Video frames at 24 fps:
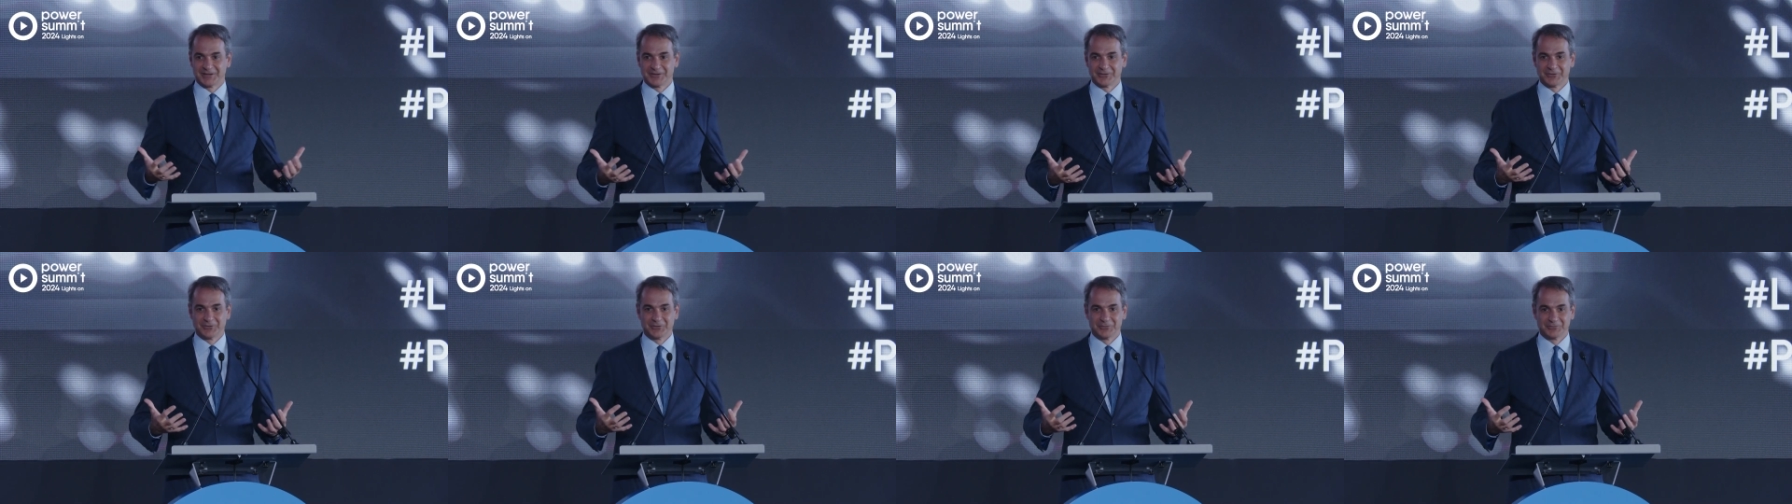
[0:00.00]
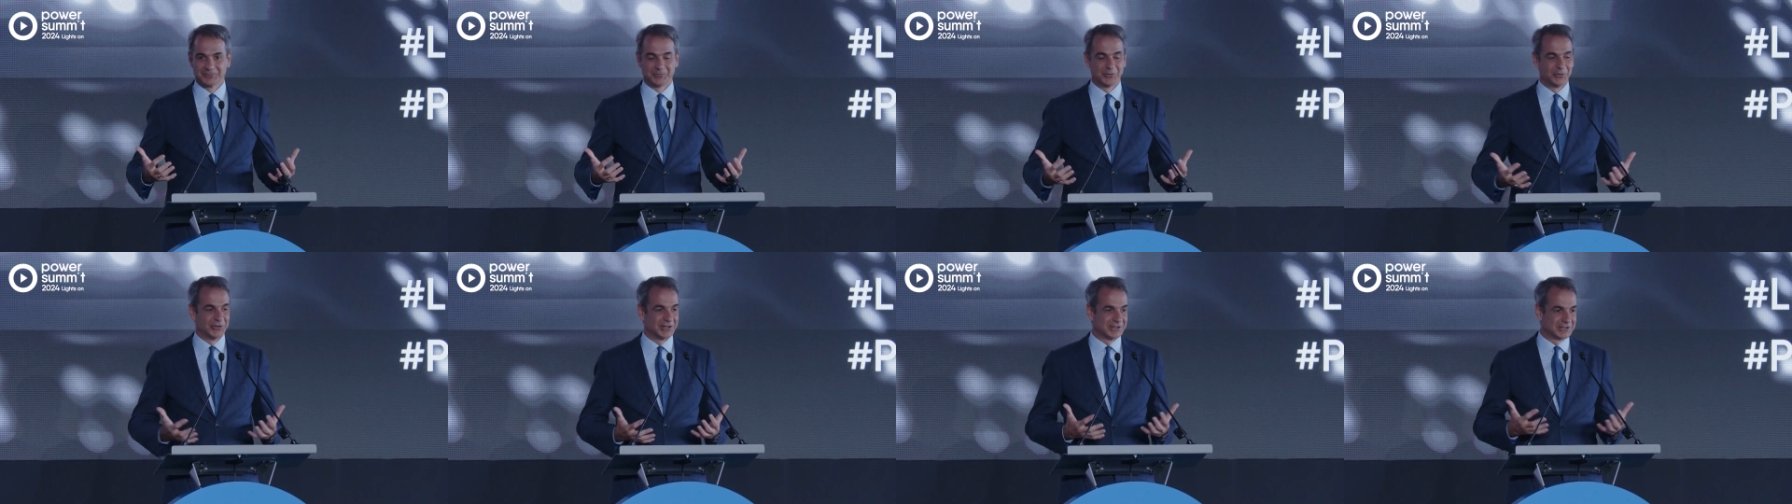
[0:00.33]
own
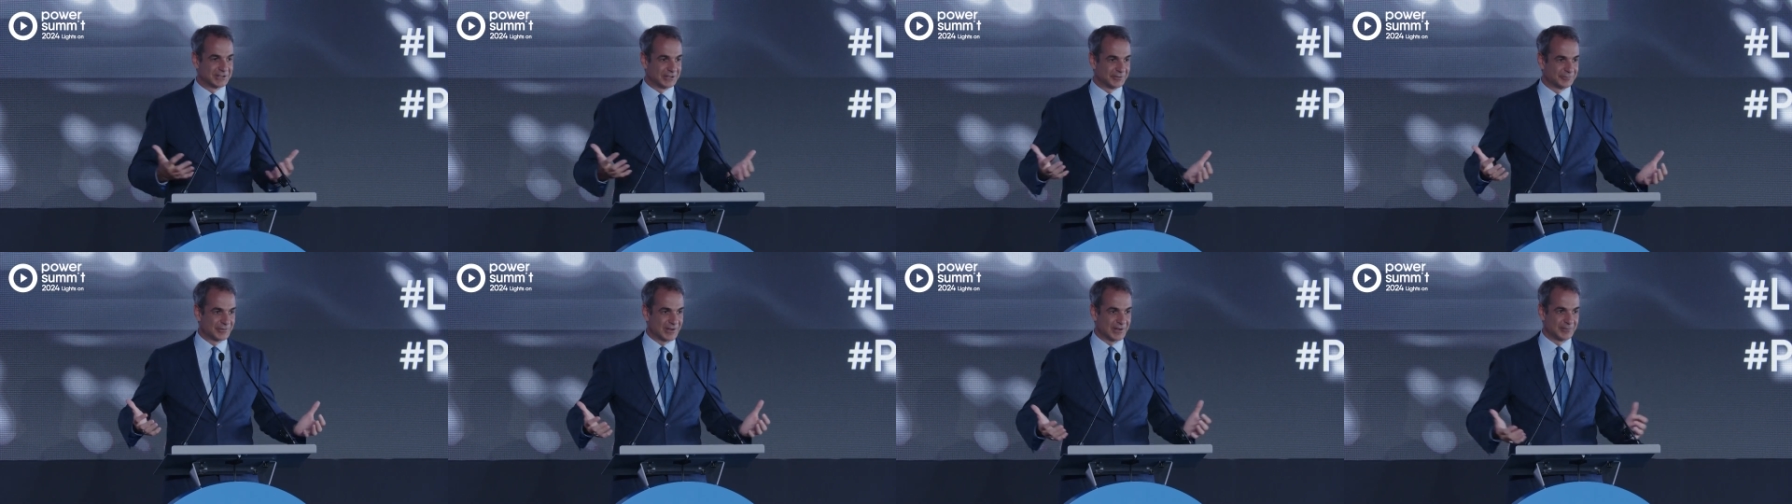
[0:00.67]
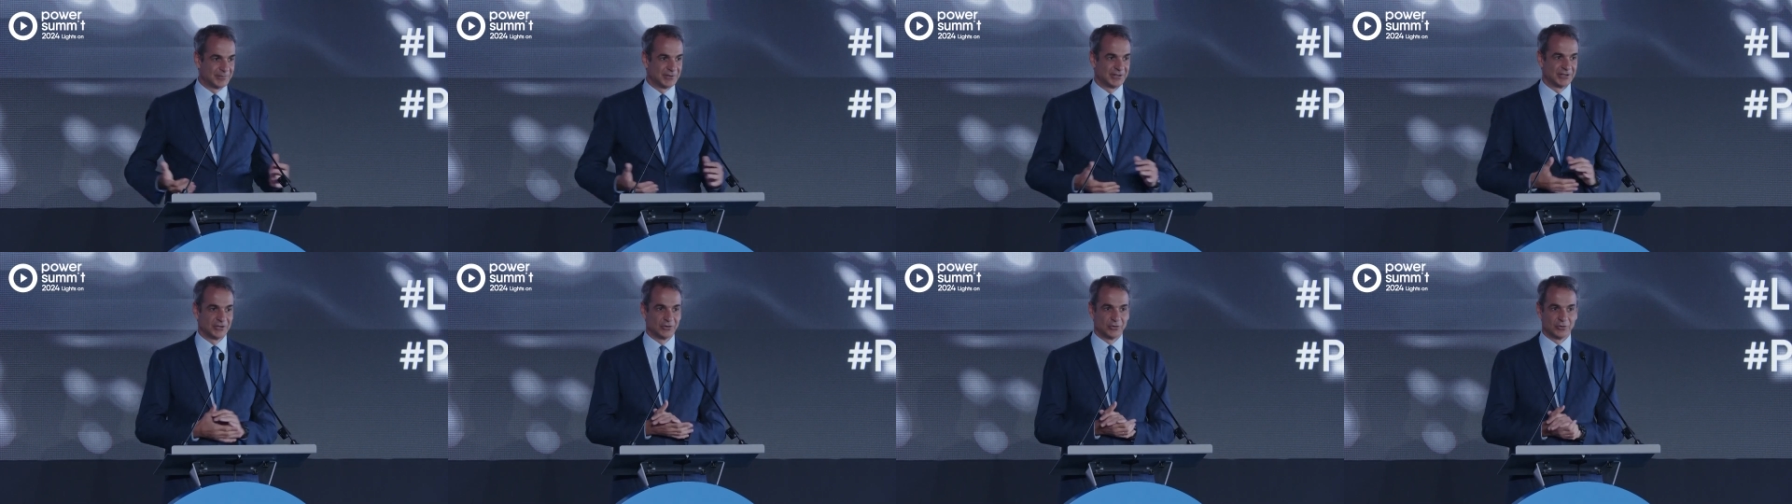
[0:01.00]
political
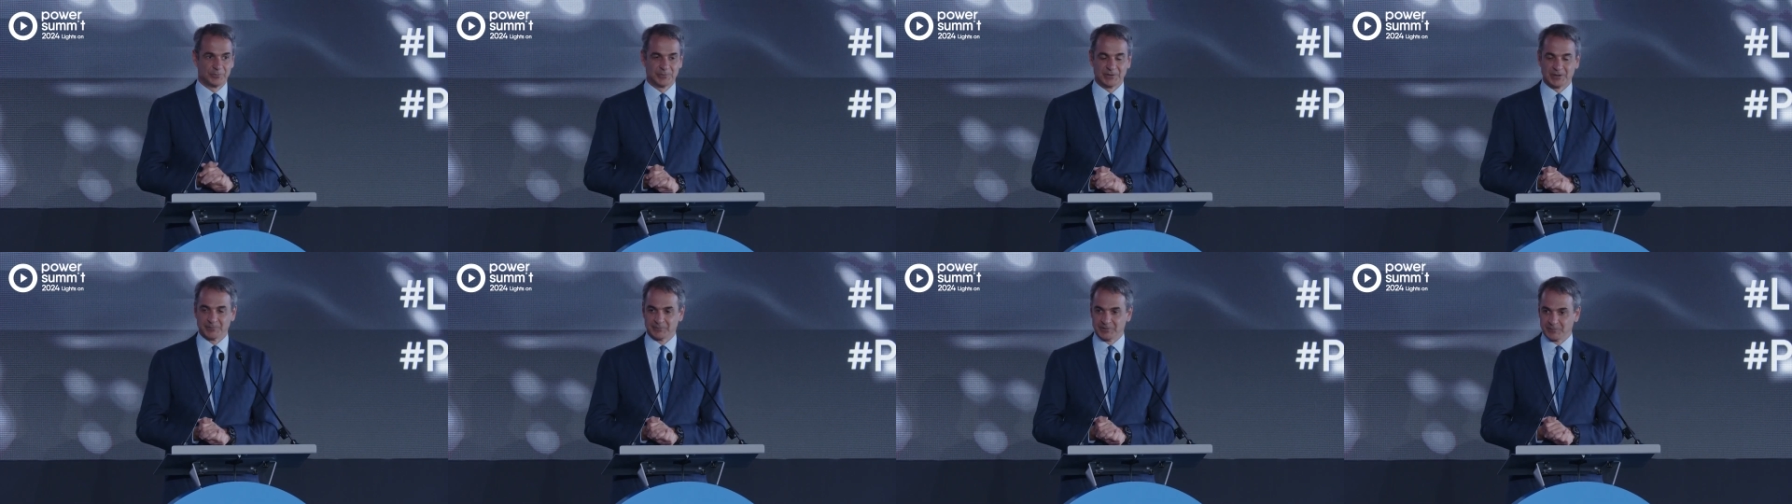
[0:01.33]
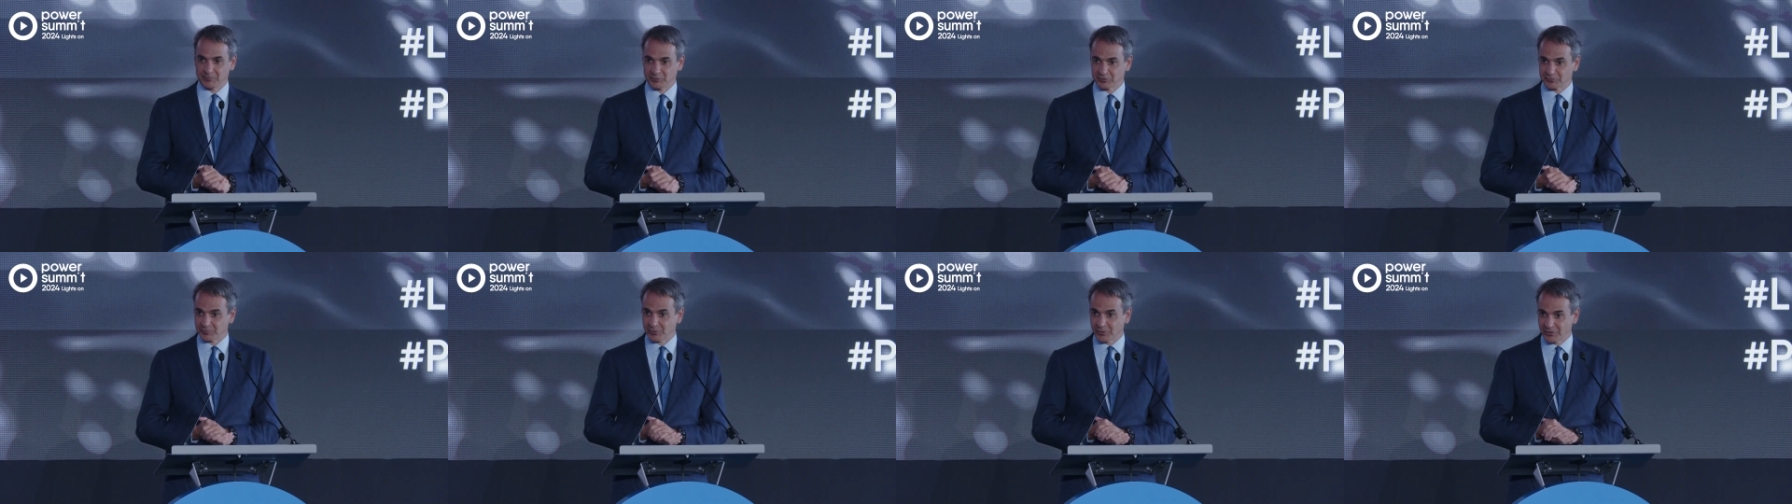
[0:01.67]
family, the European
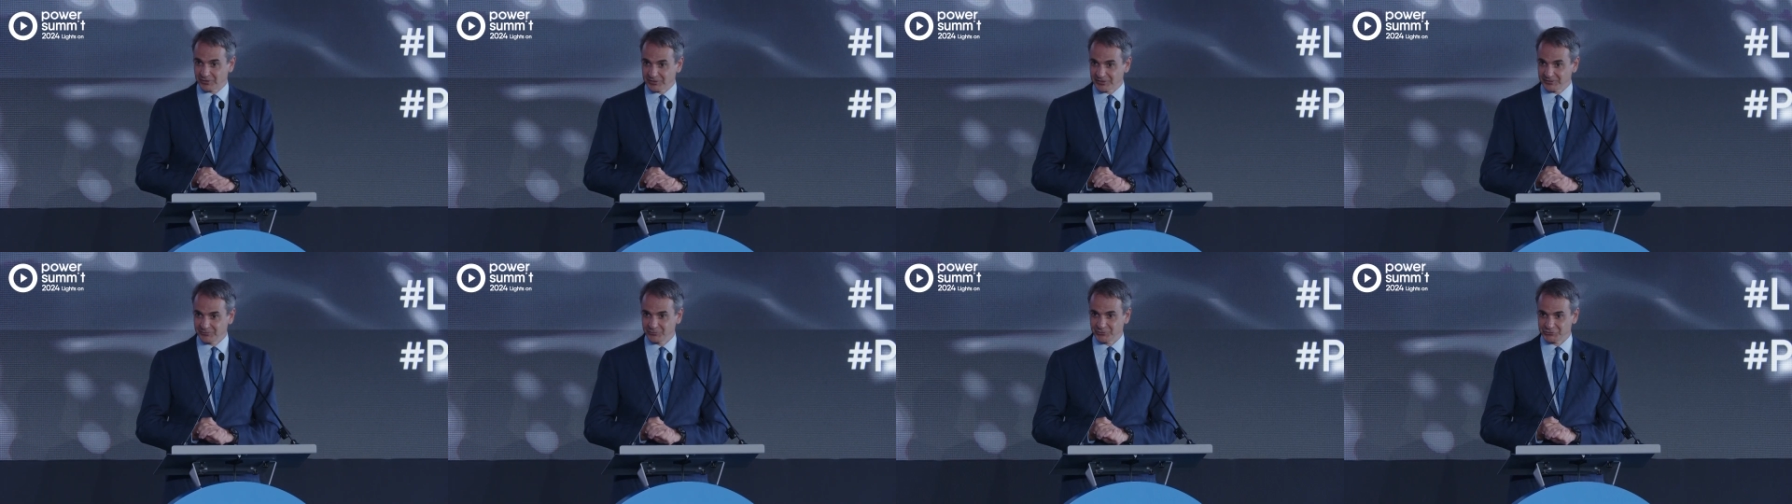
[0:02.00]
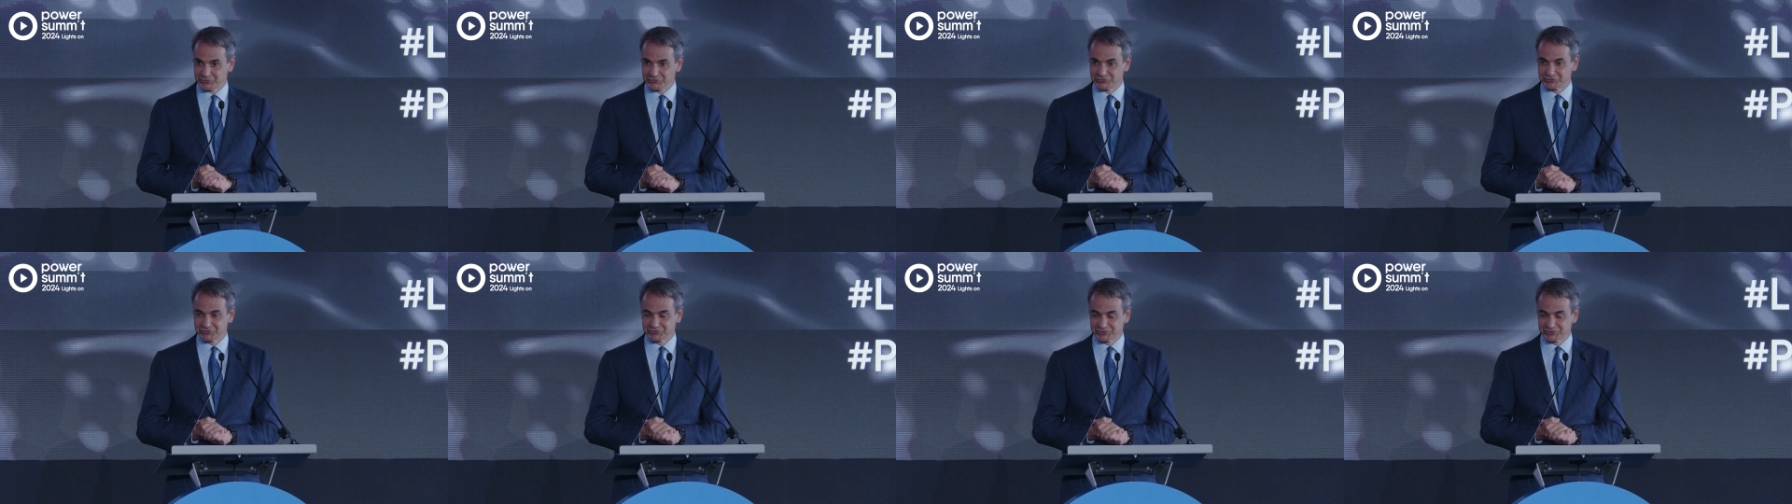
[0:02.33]
People's Party, which